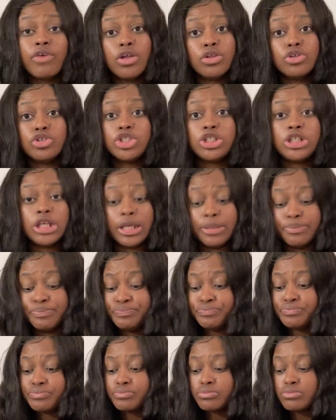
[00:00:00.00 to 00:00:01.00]
other shit
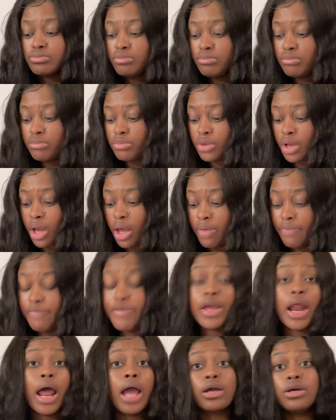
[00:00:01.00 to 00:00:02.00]

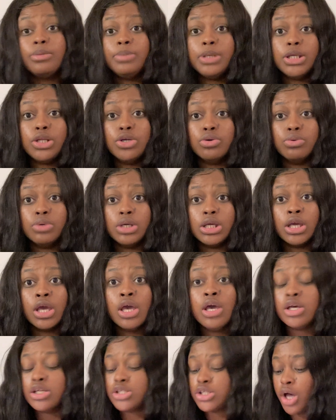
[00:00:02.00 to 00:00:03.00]
that I could be doing.
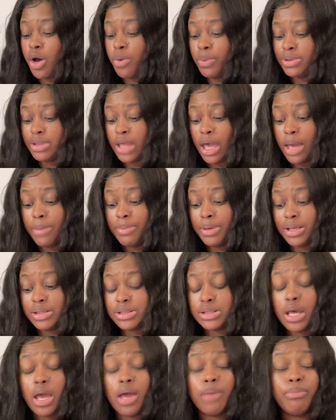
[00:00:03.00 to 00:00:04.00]
So with that being
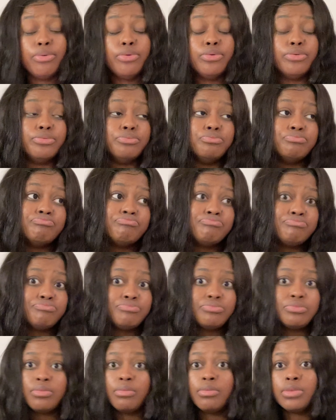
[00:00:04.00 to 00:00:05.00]
said, boo,
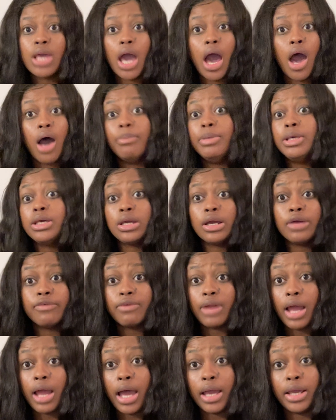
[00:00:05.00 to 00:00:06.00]
y'all be
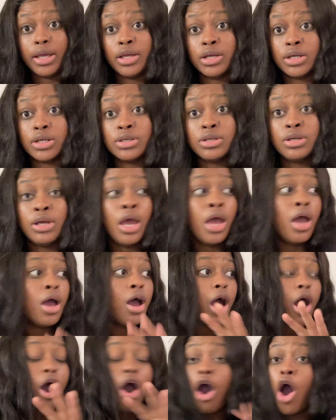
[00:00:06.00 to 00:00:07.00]
careful out here.
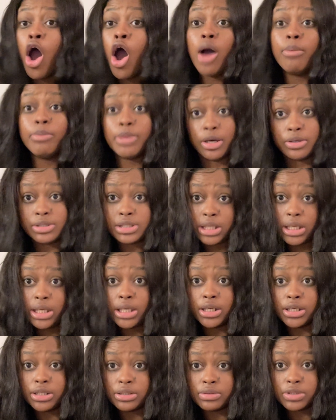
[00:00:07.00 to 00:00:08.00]
Arm
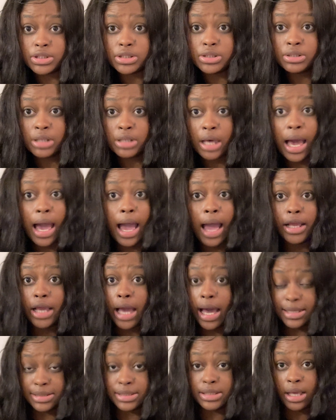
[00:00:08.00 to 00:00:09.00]
yourselves.
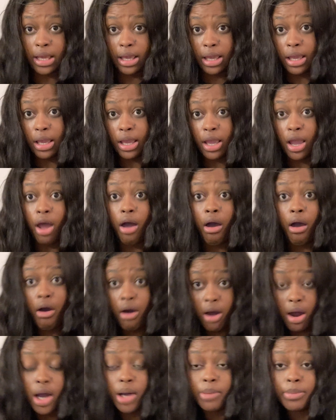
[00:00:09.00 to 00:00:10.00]
I said,
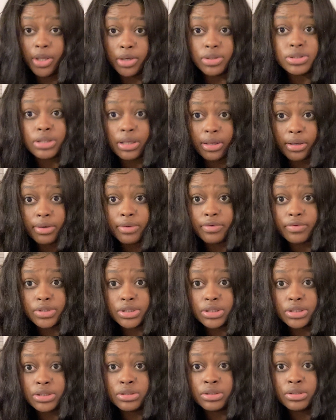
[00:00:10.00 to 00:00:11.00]
arm
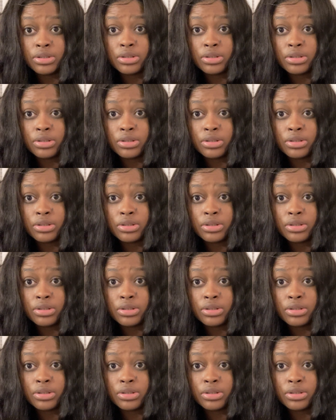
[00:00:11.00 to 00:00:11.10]
yourselves.